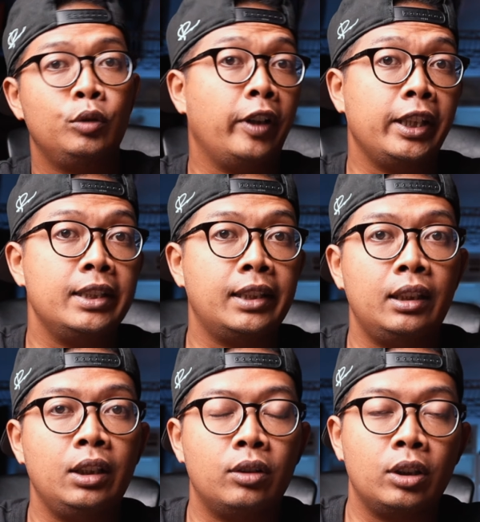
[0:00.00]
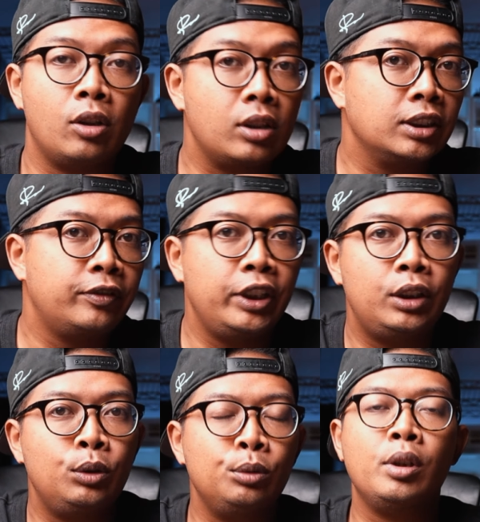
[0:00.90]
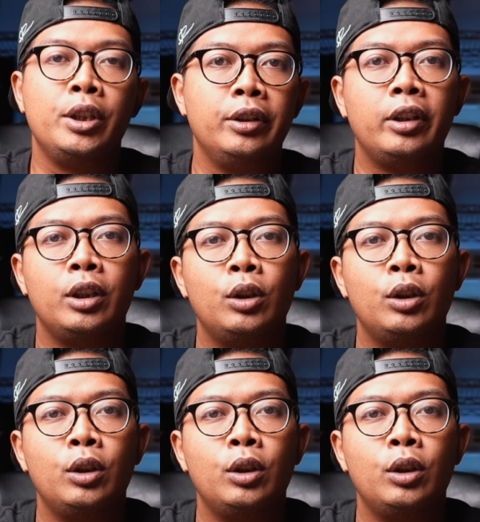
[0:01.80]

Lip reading: find this setting on the Goggles V2, you're gonna